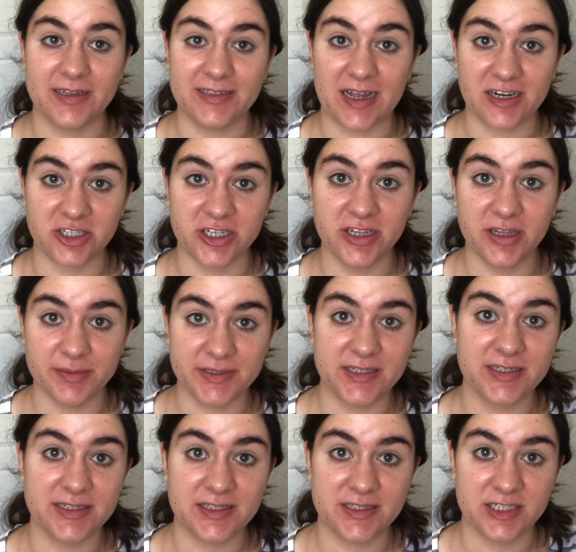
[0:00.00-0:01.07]
is actually a
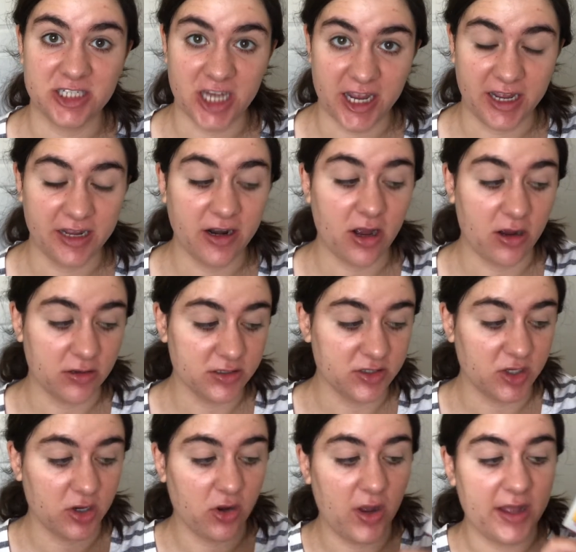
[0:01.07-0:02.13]
lipstick shade
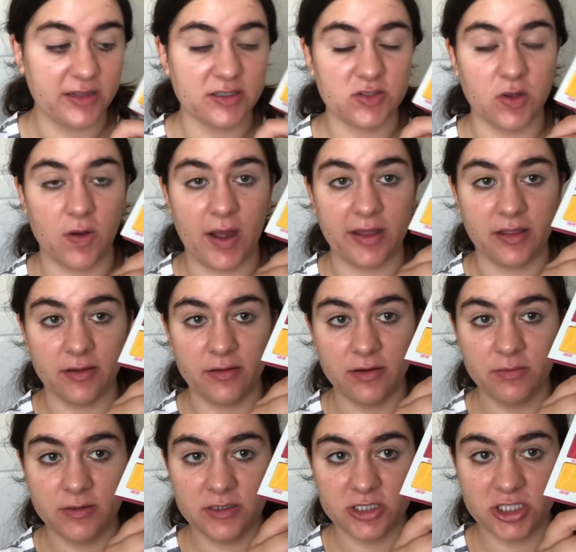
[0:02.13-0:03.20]
also, and so I think I'm gonna
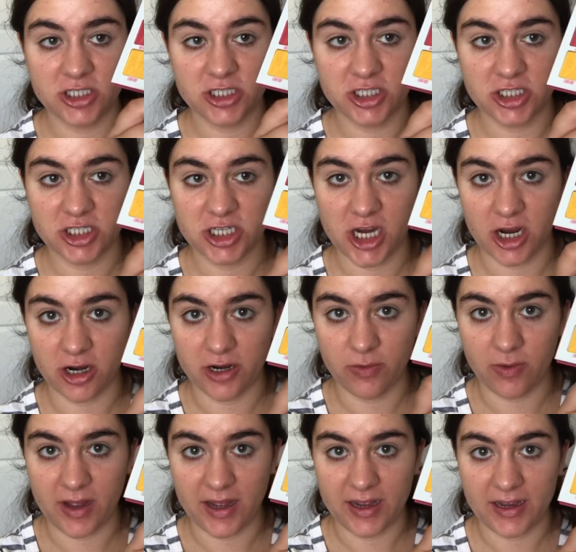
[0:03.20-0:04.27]
put Cherry
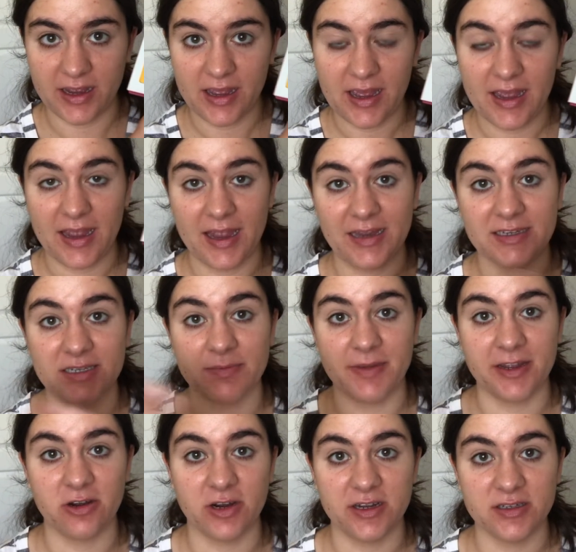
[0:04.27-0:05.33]
Wet into my
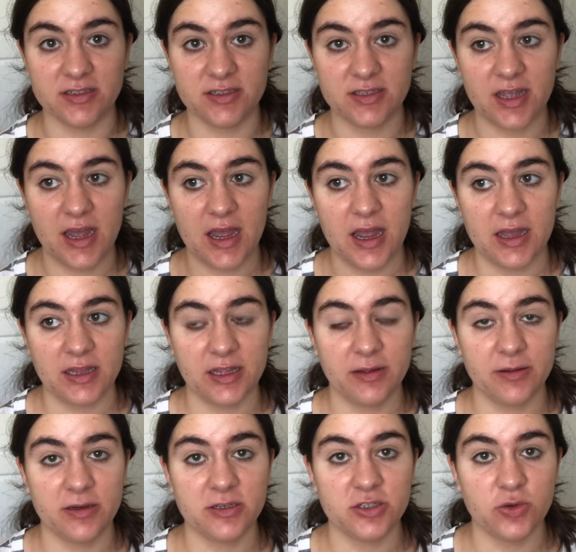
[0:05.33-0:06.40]
crease. I'm
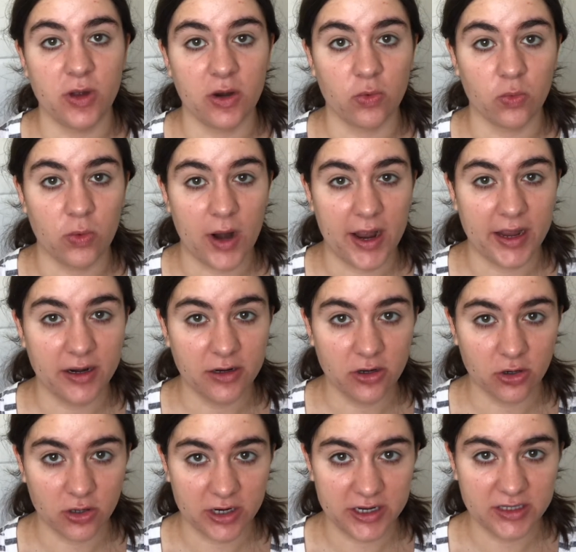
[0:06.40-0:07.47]
going to do a red
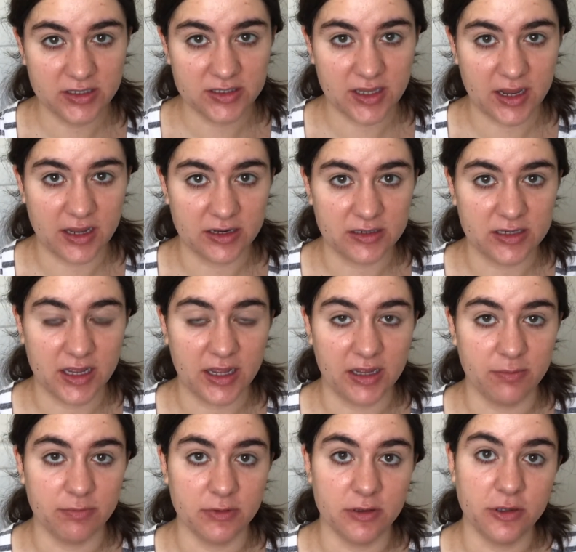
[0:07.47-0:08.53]
crease and a
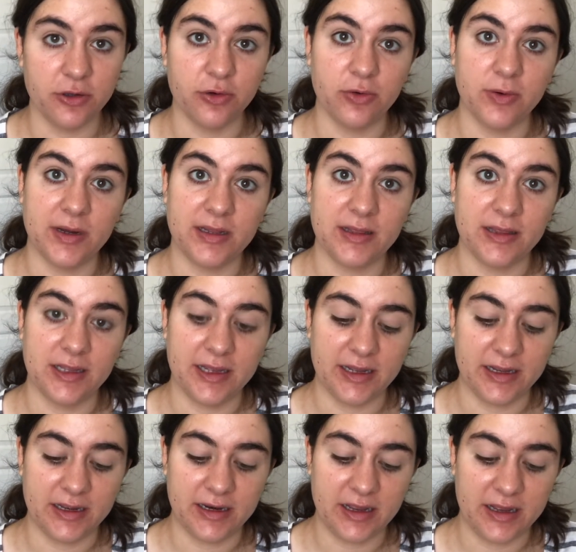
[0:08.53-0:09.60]
blue
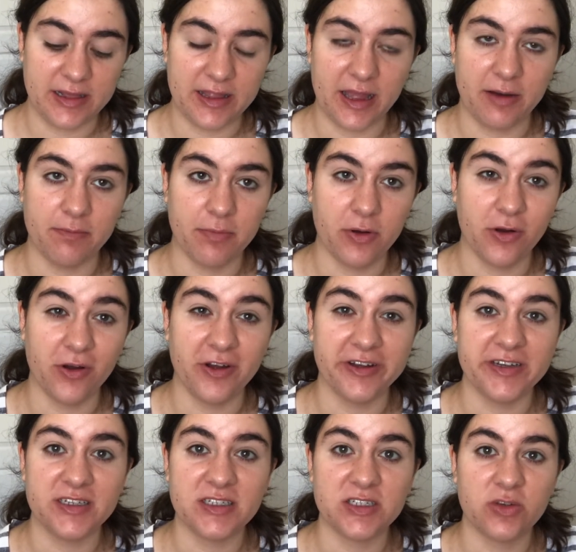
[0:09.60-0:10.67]
lid, and then
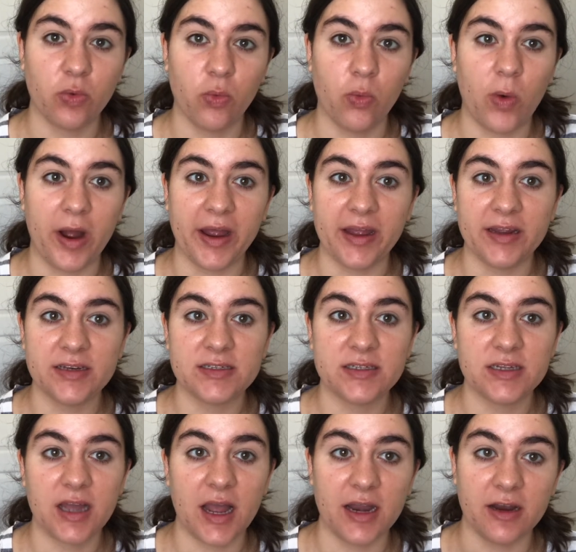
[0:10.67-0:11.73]
put white
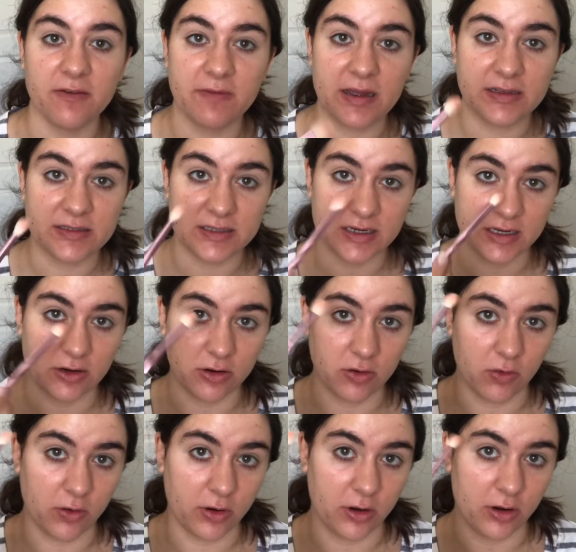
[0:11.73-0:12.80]
kind of as an inner
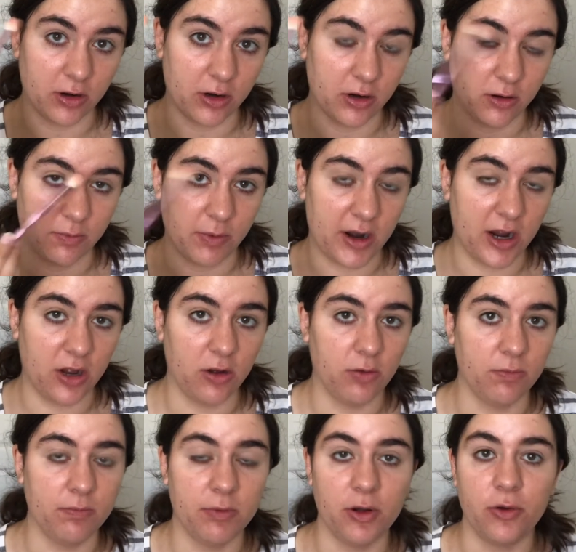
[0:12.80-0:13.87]
corner brow
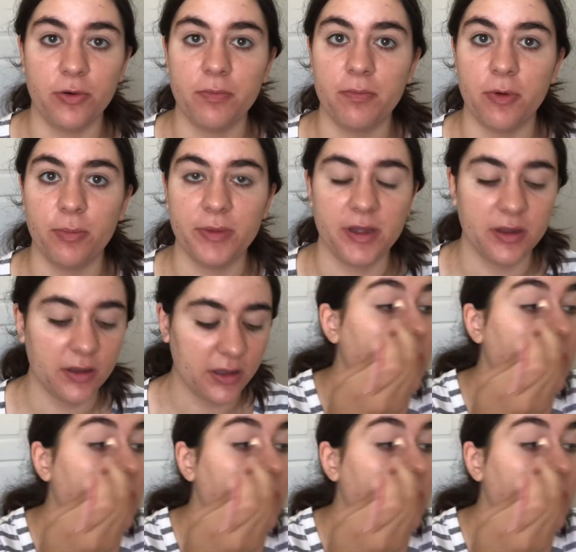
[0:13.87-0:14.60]
bone moment.